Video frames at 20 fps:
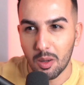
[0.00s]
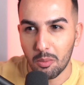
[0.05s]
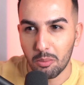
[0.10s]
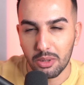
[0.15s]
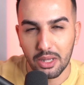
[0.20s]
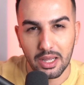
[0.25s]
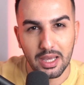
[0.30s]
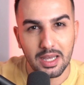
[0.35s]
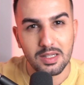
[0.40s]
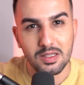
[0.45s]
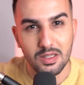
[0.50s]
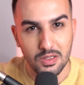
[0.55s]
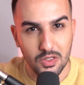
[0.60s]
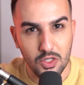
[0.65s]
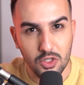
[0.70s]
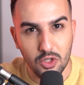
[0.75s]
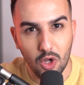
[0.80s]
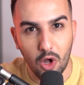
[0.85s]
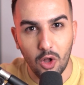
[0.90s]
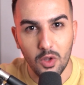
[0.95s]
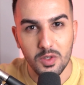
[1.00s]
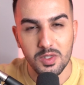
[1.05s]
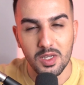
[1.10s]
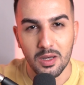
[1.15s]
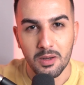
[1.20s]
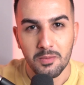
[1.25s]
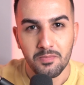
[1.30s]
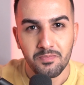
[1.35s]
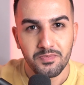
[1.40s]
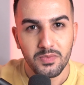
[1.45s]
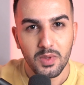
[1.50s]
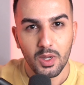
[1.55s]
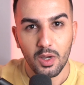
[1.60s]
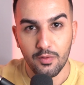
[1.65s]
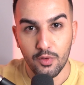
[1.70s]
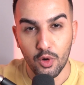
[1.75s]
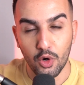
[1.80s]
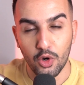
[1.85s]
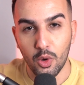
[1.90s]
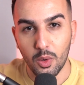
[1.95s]
complaints and stalls, and
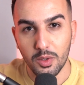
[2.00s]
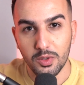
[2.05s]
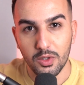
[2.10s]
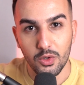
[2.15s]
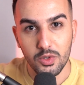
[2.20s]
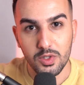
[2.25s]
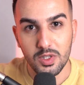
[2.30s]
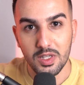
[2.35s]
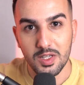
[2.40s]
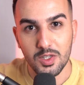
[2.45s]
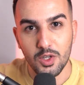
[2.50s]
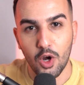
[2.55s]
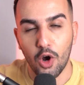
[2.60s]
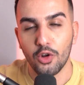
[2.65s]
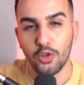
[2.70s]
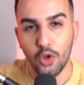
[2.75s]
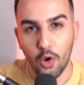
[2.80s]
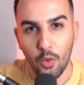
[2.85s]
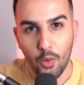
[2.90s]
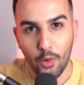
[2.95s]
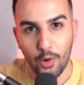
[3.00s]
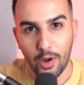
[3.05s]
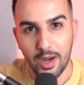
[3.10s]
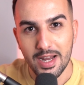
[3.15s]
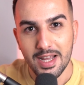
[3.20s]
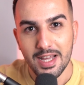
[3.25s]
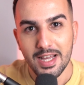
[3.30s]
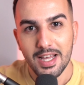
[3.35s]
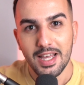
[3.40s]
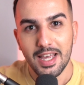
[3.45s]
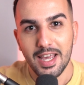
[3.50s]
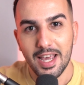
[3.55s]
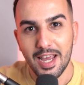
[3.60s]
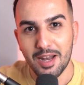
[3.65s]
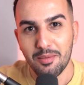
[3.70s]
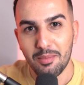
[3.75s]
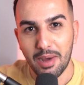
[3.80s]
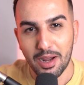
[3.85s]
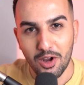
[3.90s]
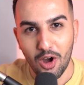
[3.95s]
if you don't know what those things are, don't worry.
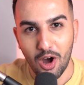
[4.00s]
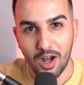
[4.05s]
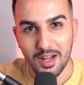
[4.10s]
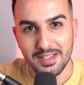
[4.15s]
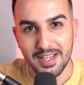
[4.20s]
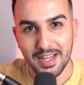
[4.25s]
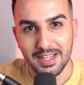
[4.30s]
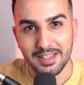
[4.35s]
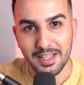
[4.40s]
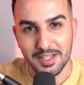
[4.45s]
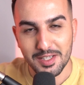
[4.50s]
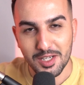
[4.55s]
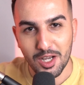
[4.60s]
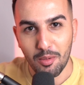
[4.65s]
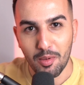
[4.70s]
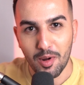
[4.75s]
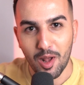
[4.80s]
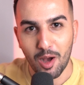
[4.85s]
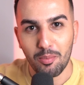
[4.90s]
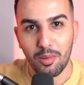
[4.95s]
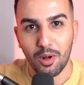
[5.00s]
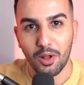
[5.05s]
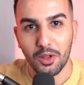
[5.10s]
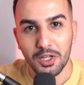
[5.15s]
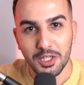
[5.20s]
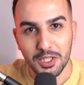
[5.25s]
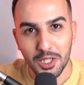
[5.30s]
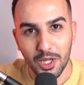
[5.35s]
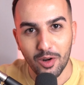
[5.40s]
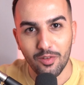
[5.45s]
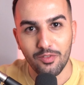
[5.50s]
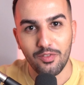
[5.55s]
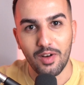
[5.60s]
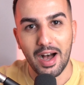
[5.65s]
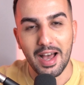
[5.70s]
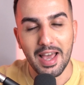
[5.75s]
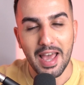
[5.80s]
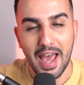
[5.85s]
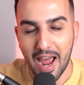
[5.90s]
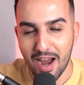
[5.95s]
In my content that's coming up, I'll
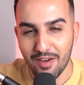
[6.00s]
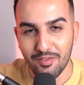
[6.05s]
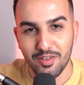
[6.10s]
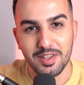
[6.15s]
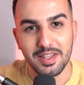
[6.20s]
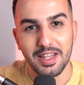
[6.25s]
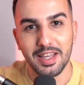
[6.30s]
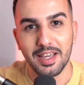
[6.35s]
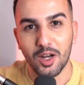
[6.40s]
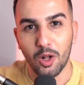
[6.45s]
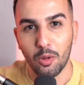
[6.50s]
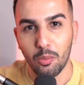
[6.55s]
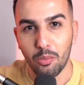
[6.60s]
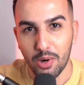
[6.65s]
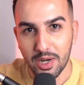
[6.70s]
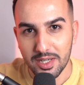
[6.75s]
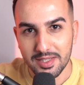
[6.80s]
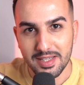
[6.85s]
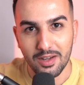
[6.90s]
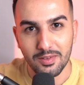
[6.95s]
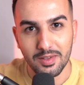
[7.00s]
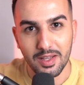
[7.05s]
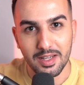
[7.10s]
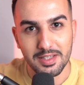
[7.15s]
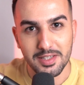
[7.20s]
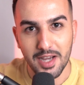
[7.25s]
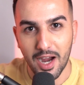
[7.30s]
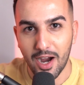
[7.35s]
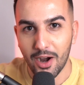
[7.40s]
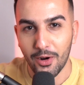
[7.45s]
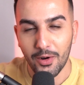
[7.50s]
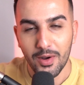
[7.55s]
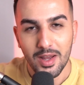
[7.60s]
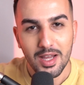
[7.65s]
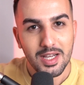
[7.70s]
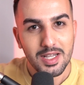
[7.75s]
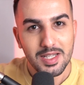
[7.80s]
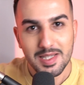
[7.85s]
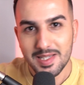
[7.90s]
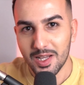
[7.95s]
clarify everything and I'll break down the entire
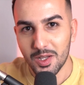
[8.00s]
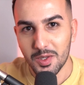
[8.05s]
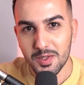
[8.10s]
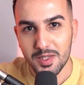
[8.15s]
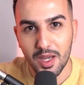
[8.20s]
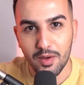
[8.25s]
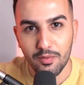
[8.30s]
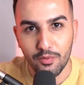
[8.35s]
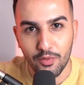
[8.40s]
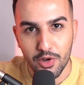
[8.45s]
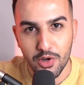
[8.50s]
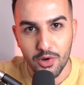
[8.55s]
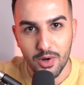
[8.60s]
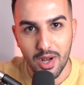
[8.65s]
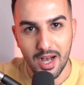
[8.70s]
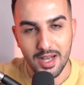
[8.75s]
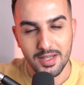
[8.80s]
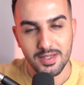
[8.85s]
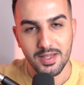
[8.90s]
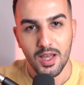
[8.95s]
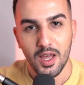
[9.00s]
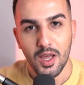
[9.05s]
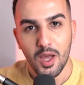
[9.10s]
sales game for you guys.